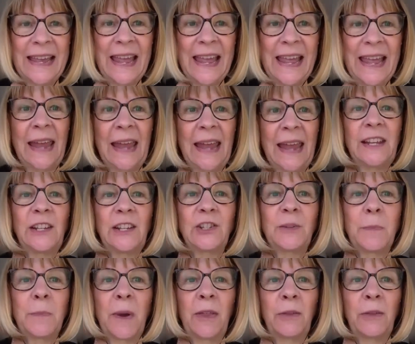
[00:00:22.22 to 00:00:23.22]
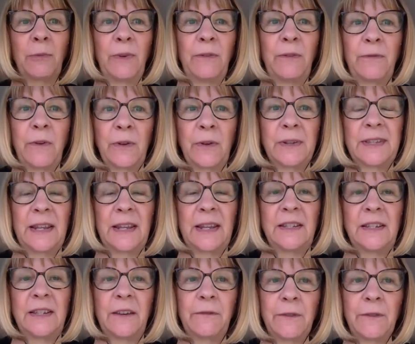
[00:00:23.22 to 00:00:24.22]
And each month we focus on a
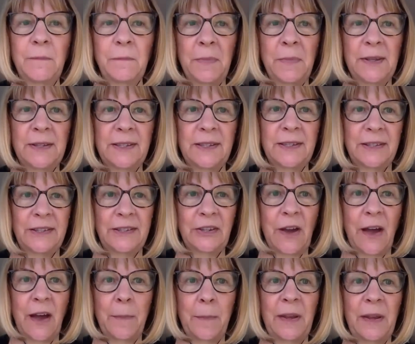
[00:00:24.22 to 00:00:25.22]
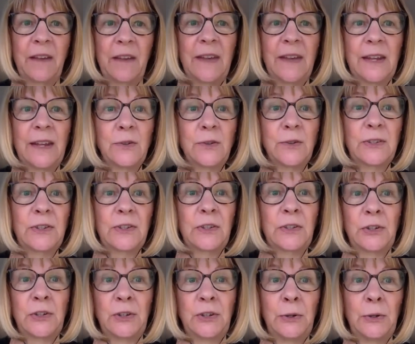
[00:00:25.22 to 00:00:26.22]
different business topic of interest
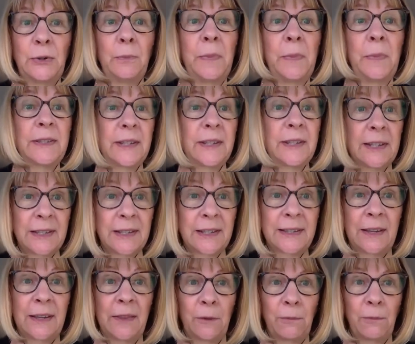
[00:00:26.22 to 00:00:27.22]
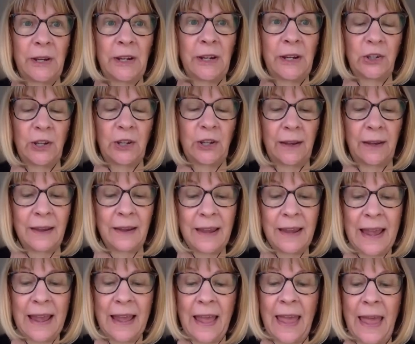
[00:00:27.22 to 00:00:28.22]
to businesses in the region
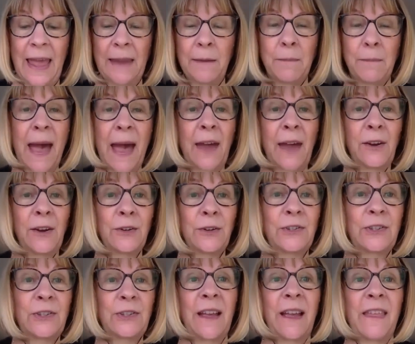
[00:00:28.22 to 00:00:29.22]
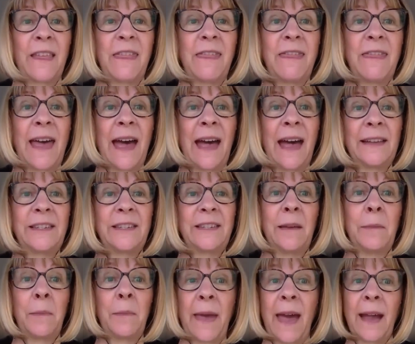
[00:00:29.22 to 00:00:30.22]
and matters that
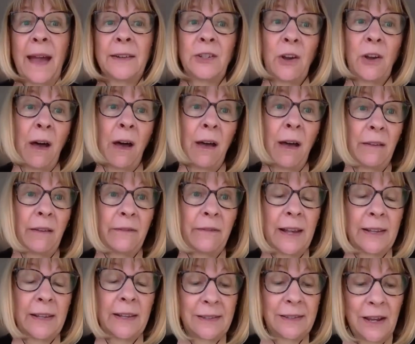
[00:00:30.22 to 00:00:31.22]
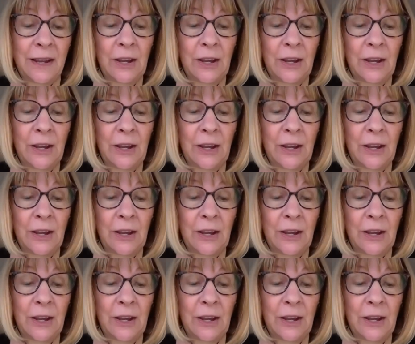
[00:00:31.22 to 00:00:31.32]
impact all of us.